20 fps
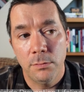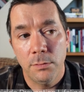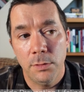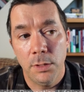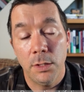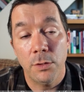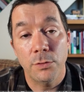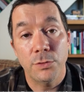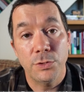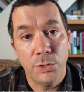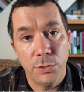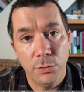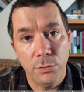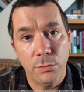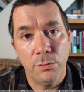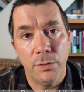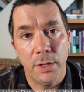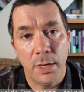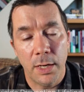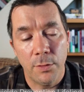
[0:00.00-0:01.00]
year
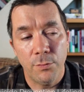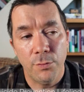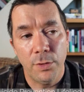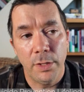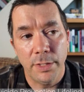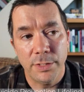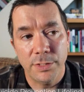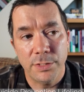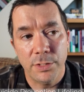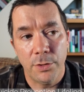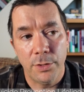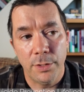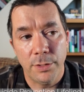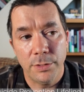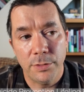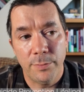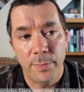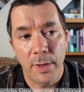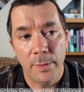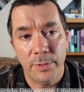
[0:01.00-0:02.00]
two that I really
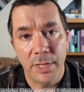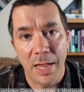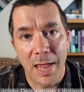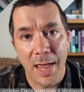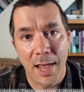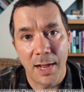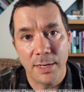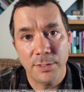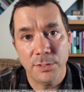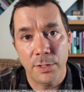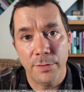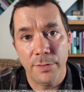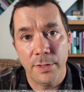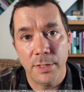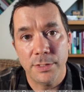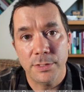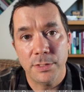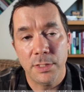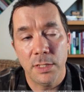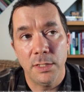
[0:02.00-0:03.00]
started to be able to act on
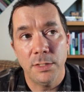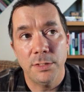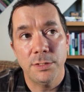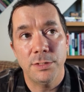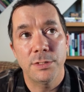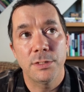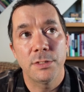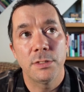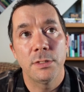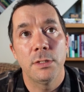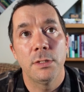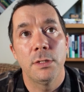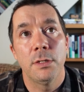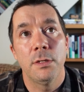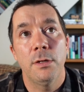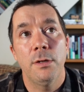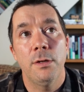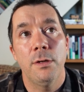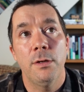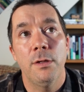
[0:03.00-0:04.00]
this, is
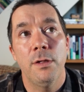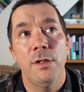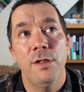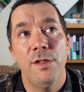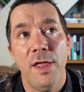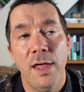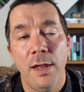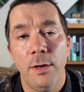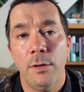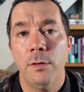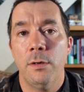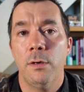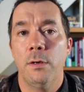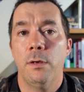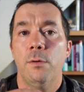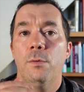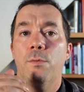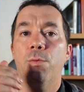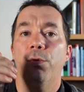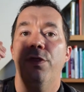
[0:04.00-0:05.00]
then
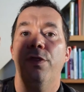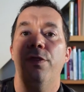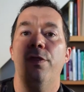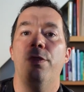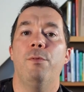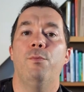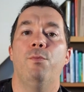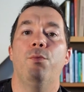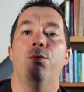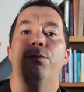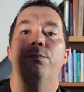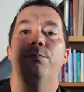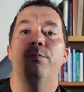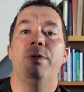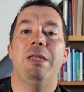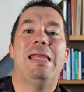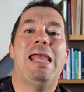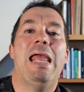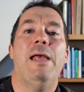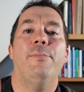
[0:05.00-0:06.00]
with
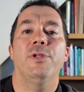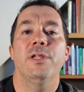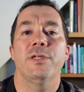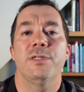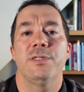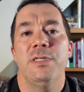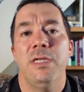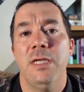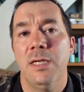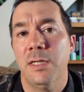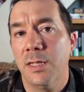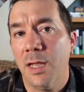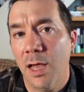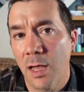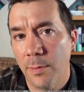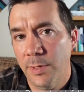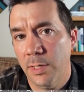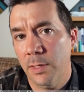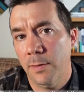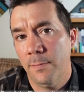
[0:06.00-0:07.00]
being able to see it
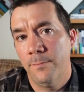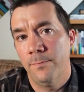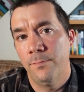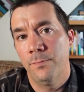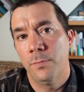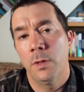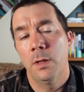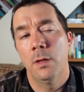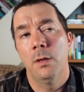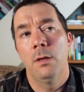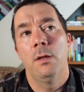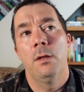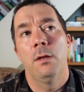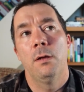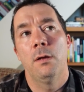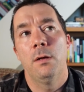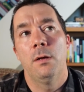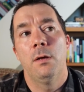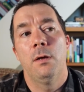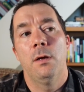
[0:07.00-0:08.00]
coming,
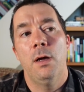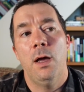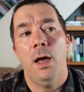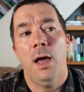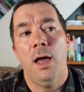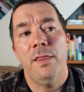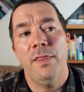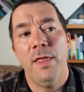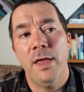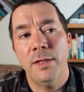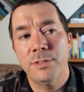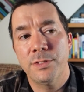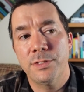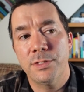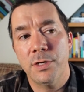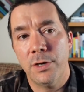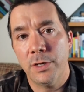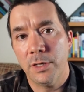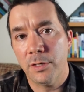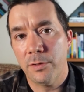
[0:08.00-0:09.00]
I then
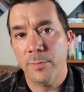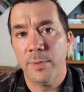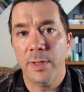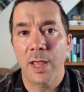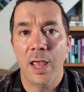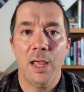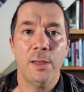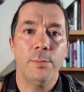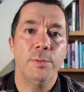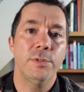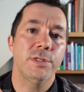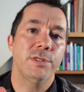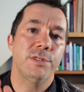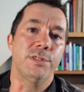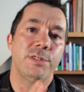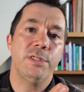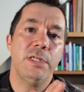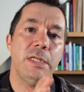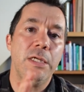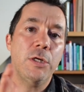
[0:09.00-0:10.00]
started to be able to
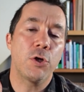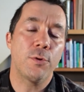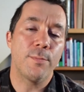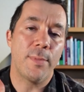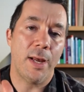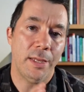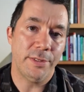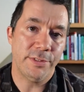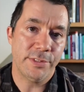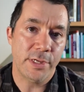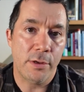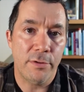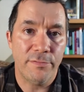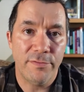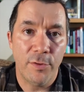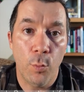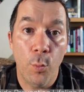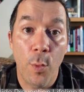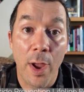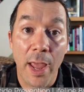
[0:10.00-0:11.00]
steer myself
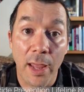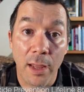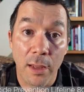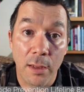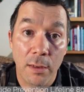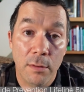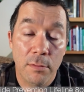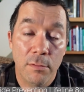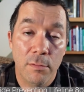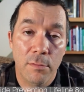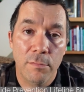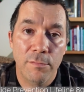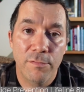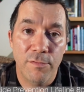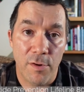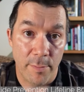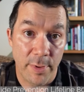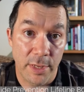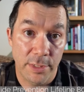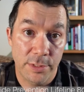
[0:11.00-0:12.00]
away
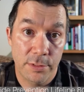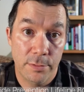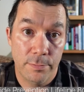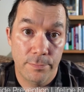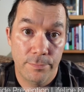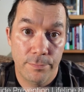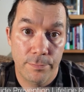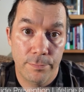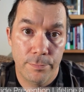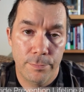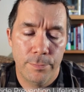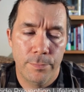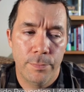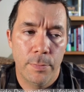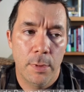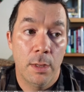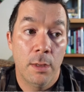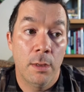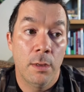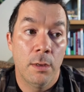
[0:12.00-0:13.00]
from it,
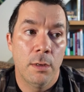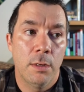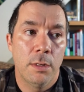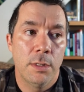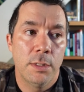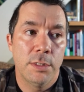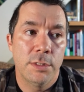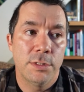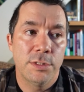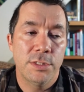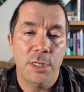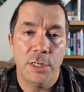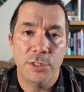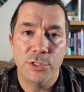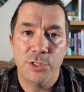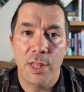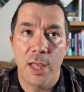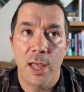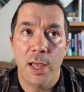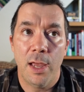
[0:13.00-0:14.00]

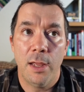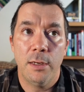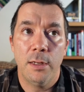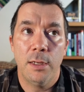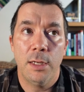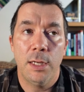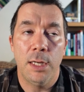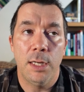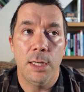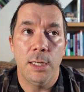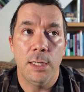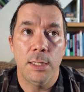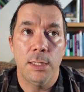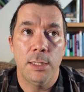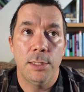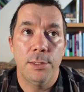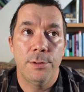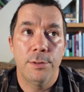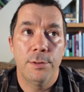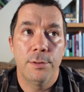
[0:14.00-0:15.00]
such that,
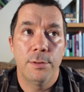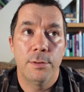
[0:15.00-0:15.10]
I